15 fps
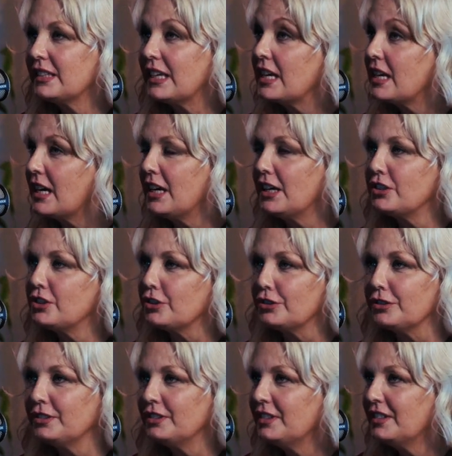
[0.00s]
Thank God
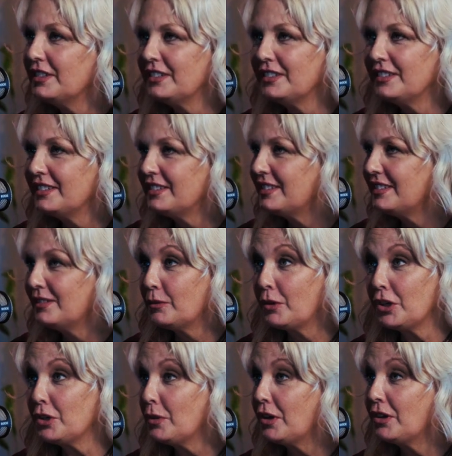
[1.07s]
you're where
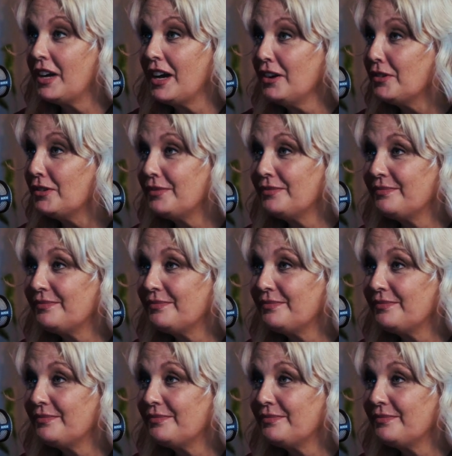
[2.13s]
you are now.